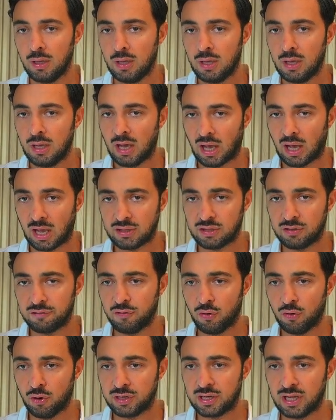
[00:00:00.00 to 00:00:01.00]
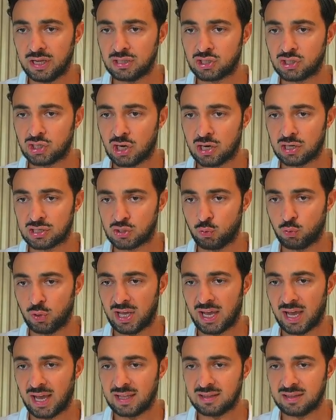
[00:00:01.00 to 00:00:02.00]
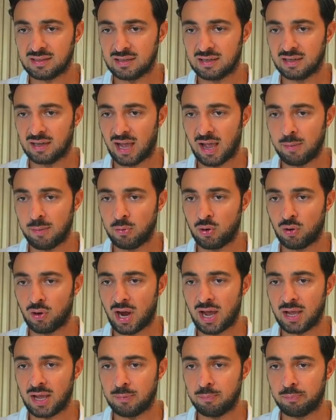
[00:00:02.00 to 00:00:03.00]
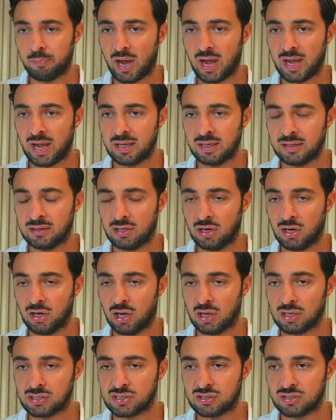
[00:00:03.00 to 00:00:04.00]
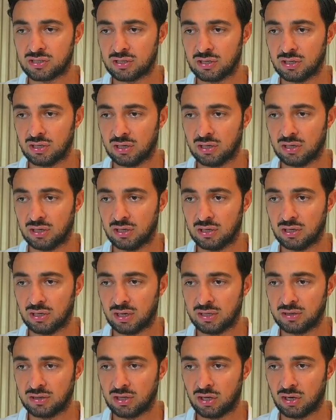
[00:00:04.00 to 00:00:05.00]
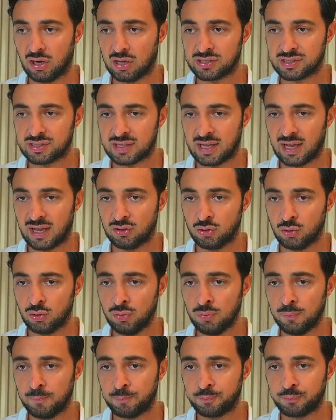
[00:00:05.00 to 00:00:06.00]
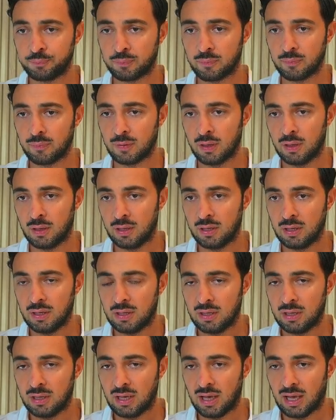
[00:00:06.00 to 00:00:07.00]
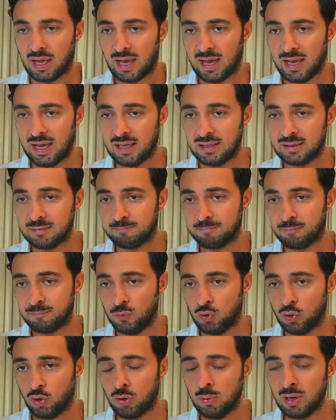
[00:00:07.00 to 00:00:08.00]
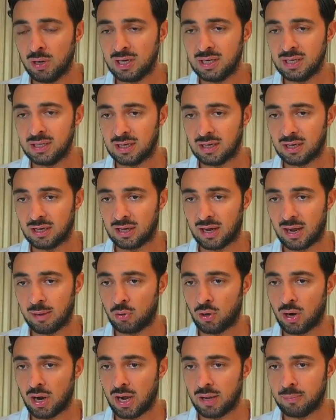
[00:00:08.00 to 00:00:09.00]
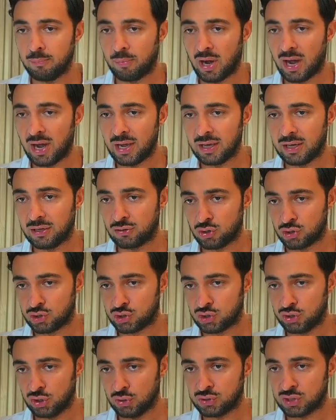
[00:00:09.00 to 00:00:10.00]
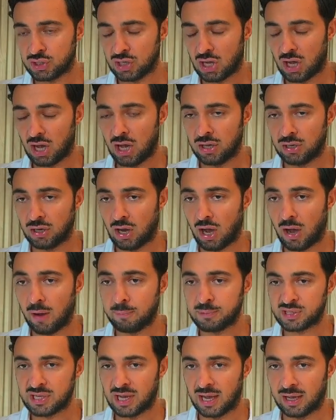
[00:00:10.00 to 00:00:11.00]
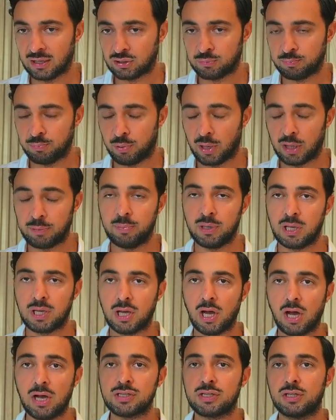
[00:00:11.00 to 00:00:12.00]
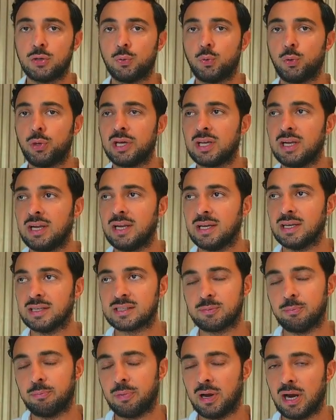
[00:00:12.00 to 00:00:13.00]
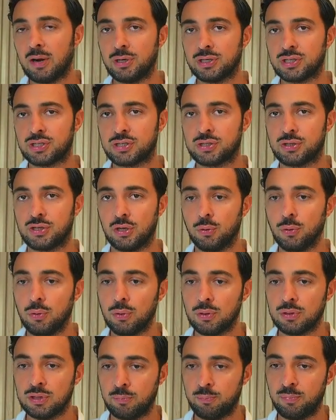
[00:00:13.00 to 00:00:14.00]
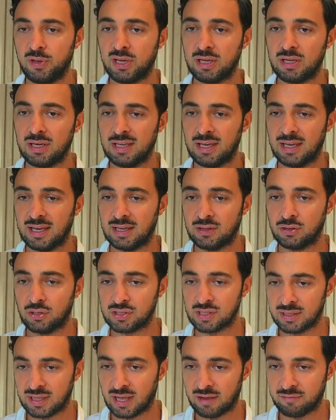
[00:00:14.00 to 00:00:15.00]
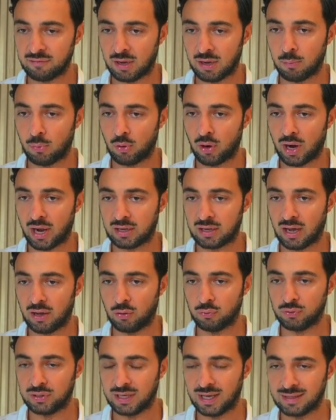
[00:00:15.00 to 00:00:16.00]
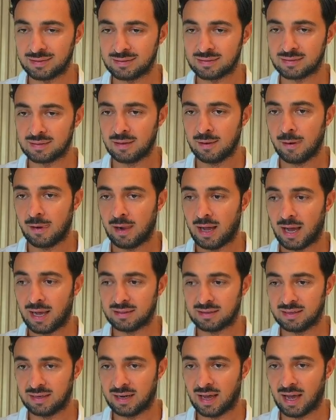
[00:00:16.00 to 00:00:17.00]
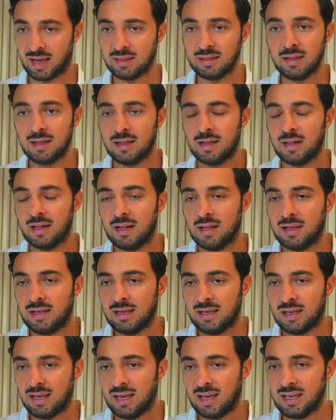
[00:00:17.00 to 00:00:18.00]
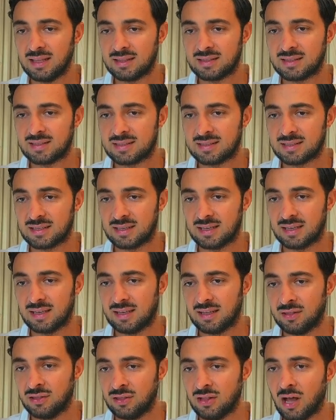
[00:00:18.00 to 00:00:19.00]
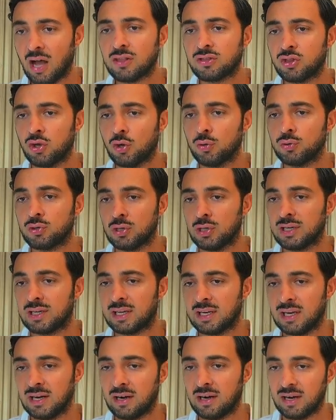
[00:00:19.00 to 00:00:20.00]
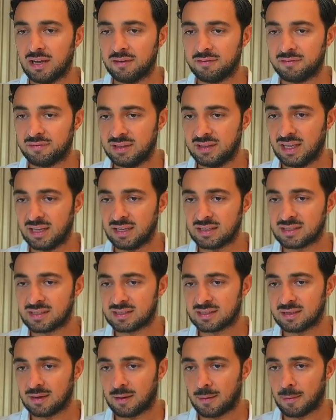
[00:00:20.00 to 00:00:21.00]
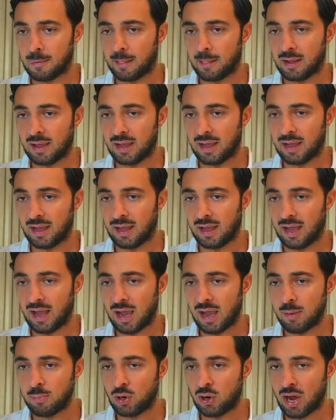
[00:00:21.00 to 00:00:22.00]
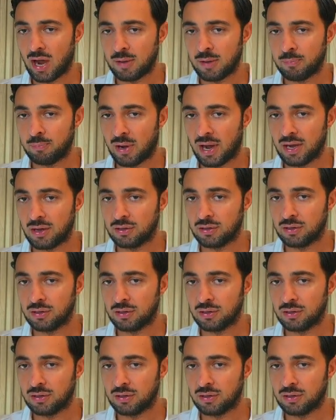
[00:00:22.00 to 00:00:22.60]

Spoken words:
At the 4-day charts, we had a MRI buy in the last candle, and normally a MRI buy it results on upside. But because the weekly is bearish still, the weekly doesn't have an MRI count yet at the 9. It's not totally clear if this MRI buy on the